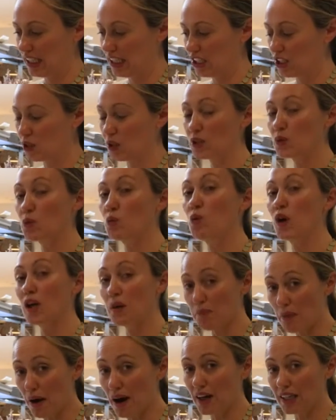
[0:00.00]
So it's
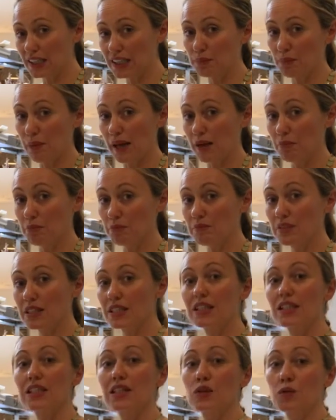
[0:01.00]
one part
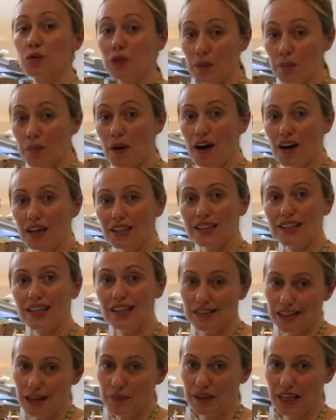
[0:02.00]
Pimms to three parts
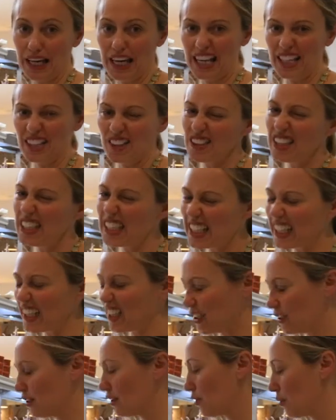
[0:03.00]
lemonade. You need to
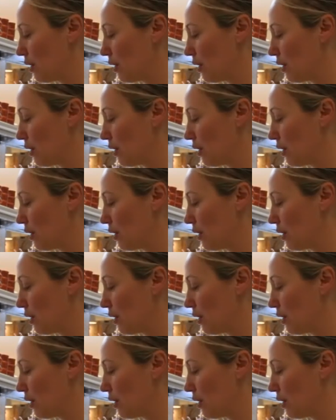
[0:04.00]
get a good